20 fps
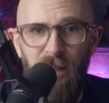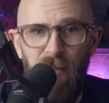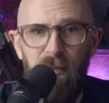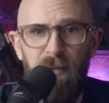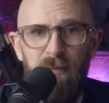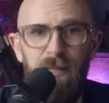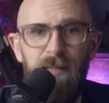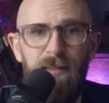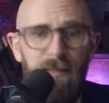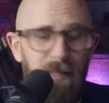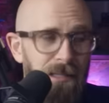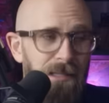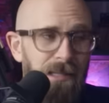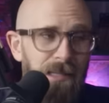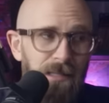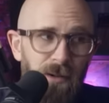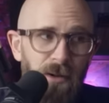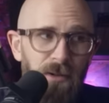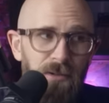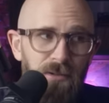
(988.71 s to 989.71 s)
However, this
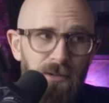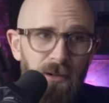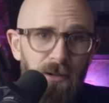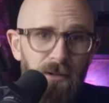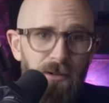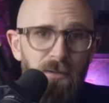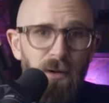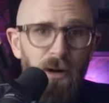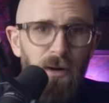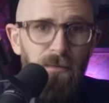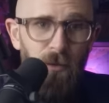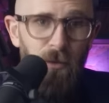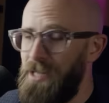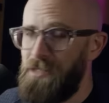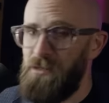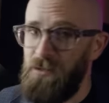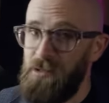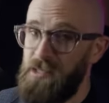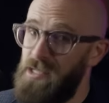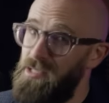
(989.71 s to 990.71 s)
is not true of all
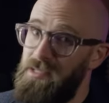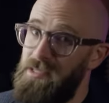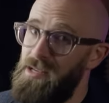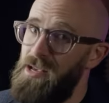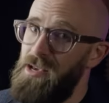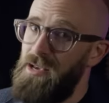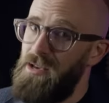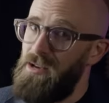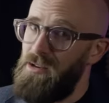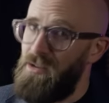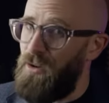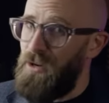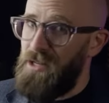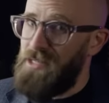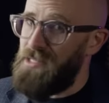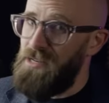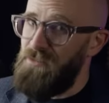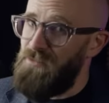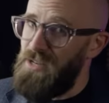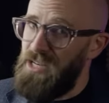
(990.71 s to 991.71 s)
metals. It's
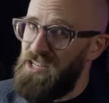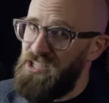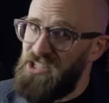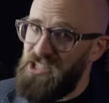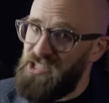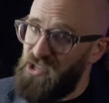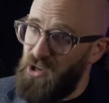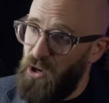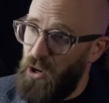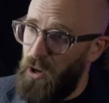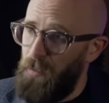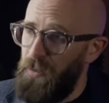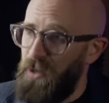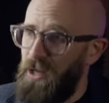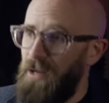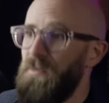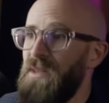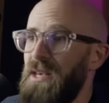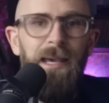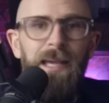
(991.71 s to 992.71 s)
honestly really just
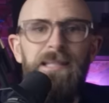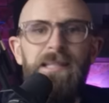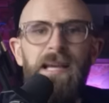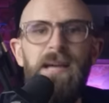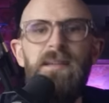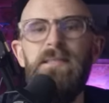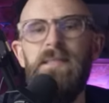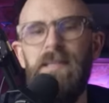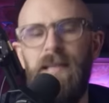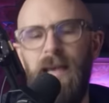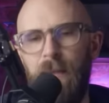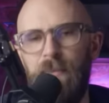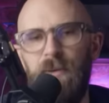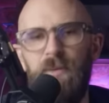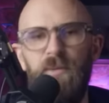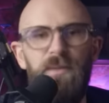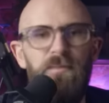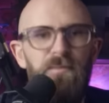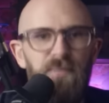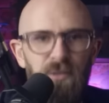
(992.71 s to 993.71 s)
copper. It does happen
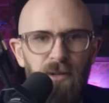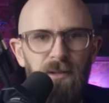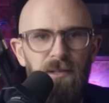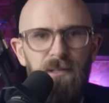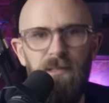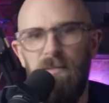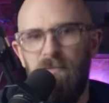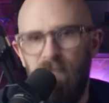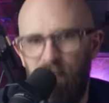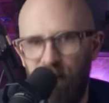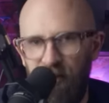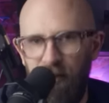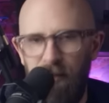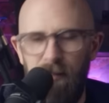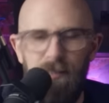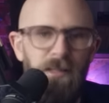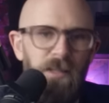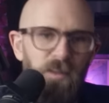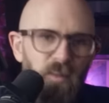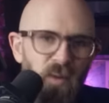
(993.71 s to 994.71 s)
with bronze and
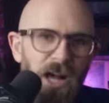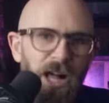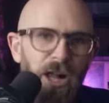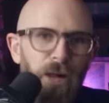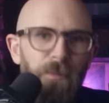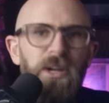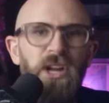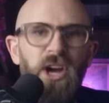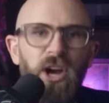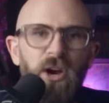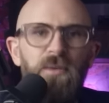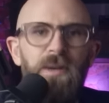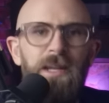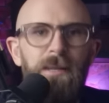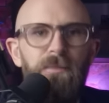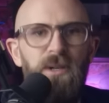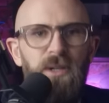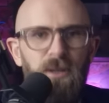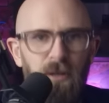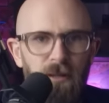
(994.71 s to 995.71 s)
brass as well, but only
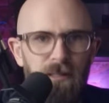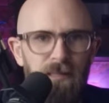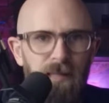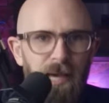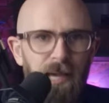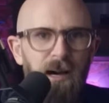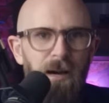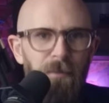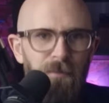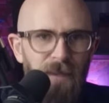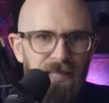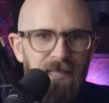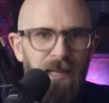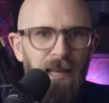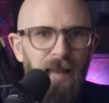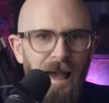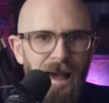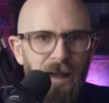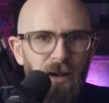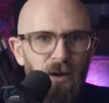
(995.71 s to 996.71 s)
because they are
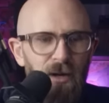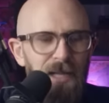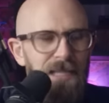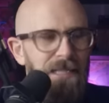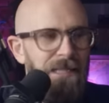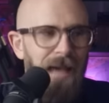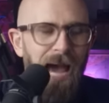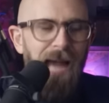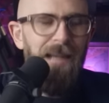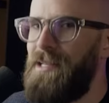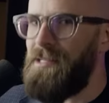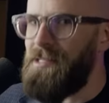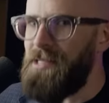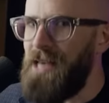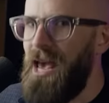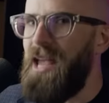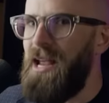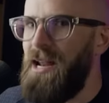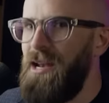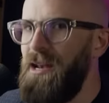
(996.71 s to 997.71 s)
metal alloys that
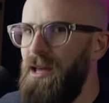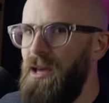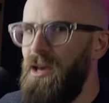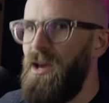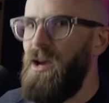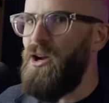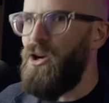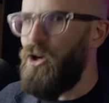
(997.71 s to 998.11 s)
contain